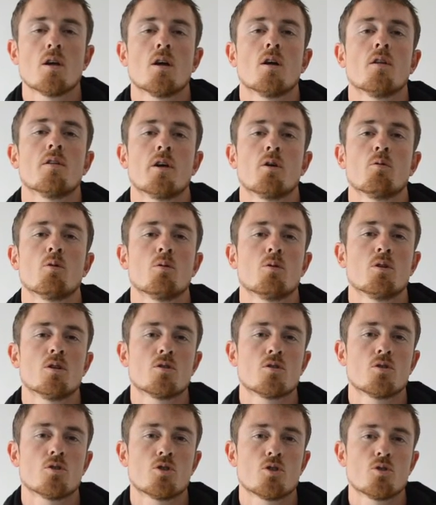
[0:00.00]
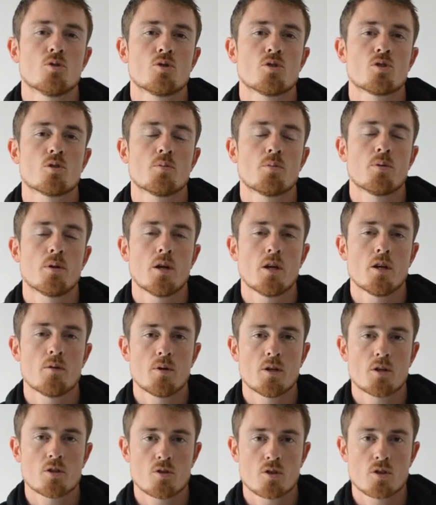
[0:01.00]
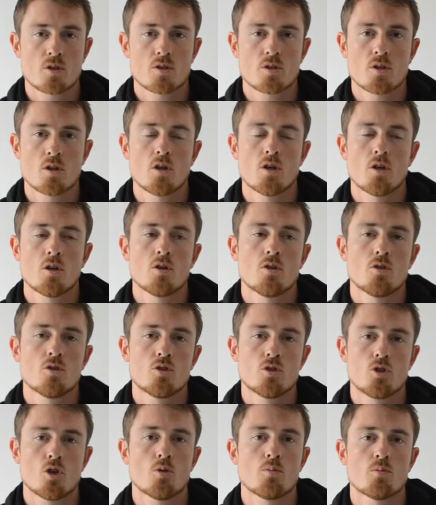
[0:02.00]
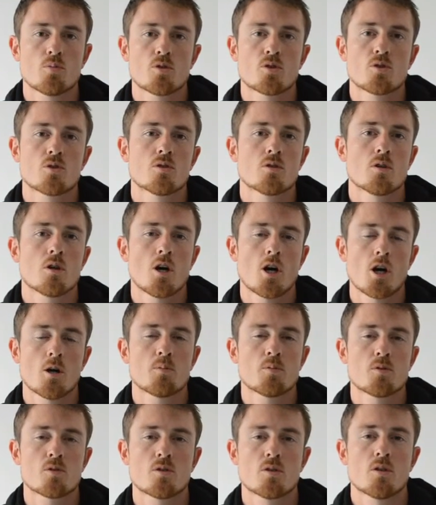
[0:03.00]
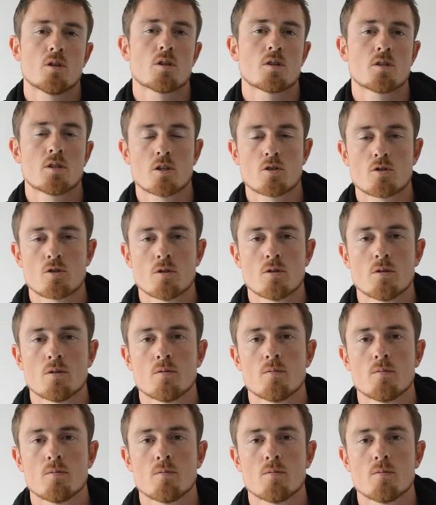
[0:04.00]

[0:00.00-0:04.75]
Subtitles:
and then we would introduce plyometrics, jumps, hops, etc.